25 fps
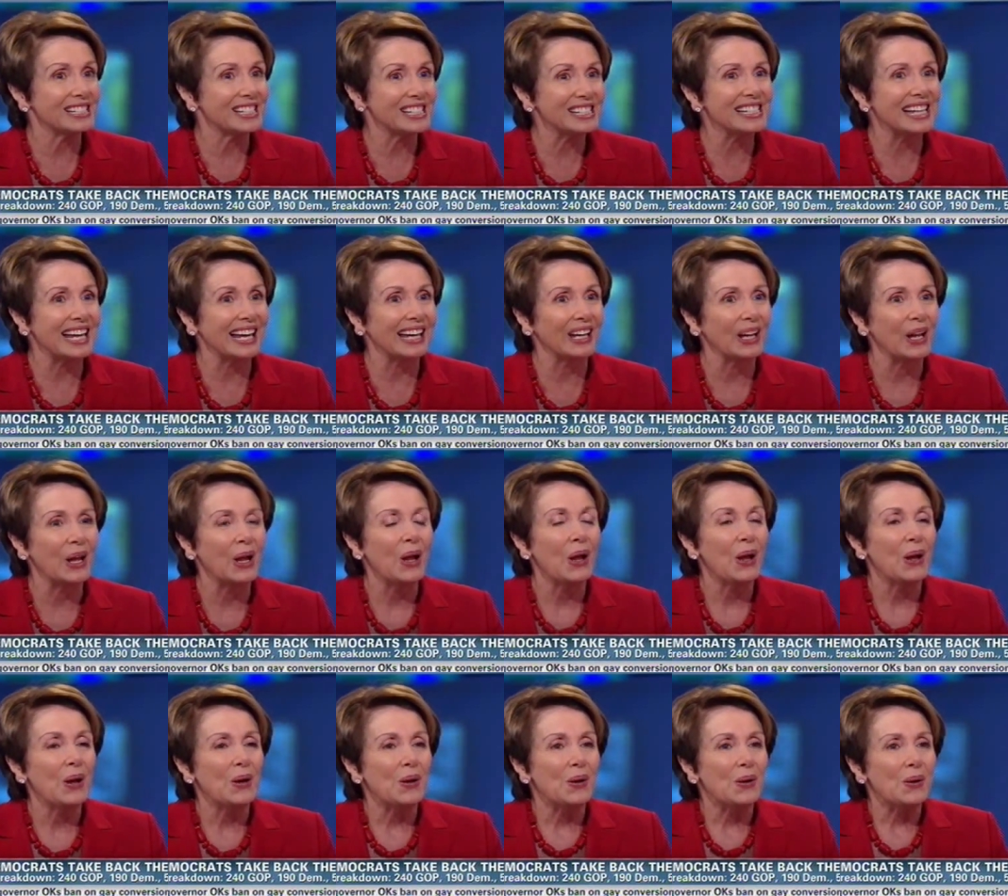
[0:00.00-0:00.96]
Why do you
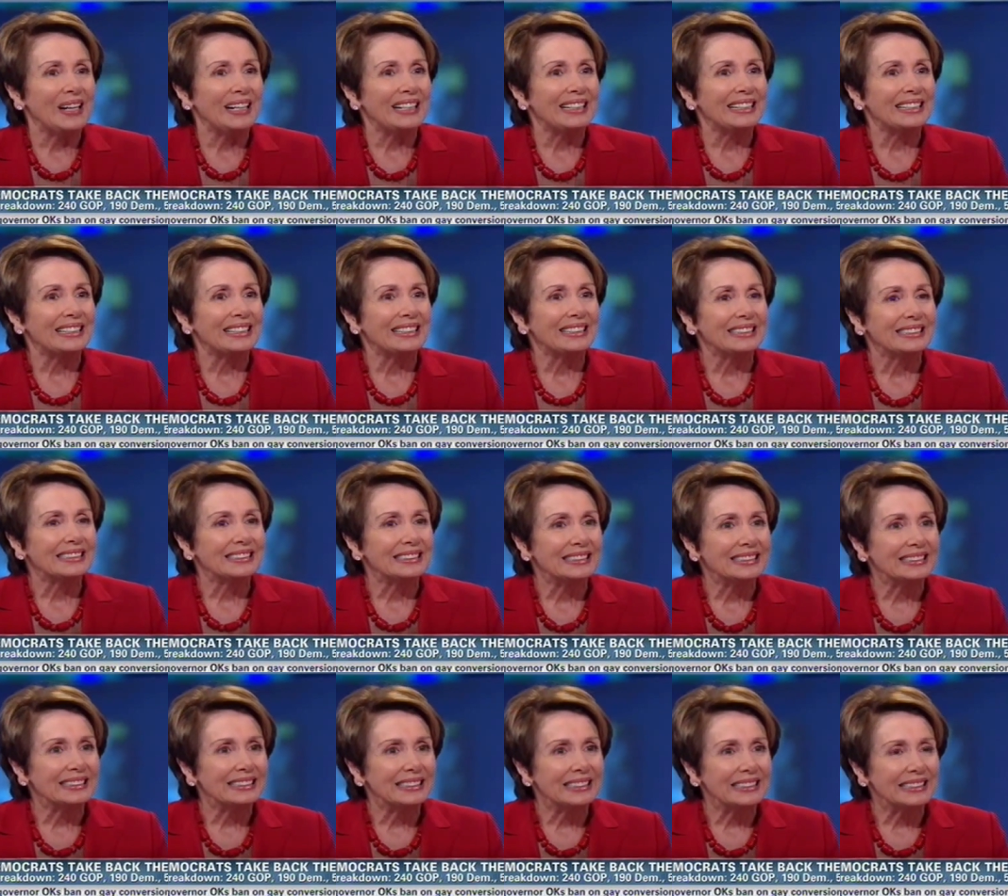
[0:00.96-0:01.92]
think so? Most analysts
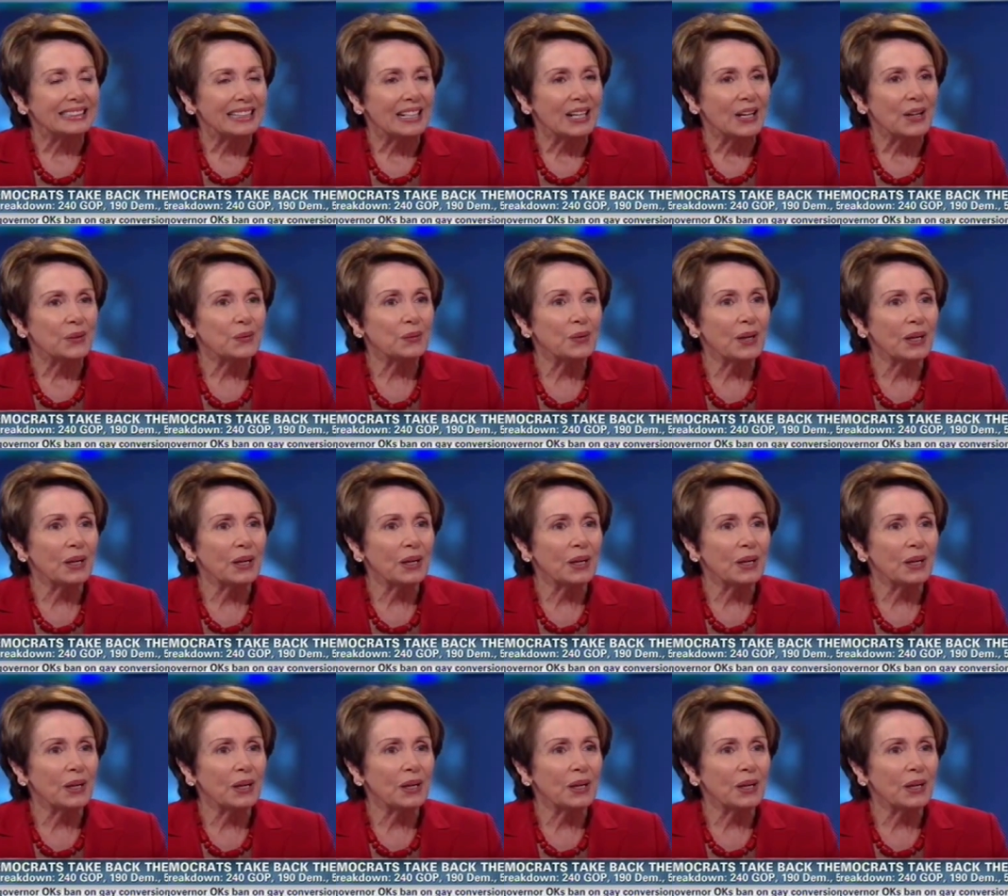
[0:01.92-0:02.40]
don't think you can.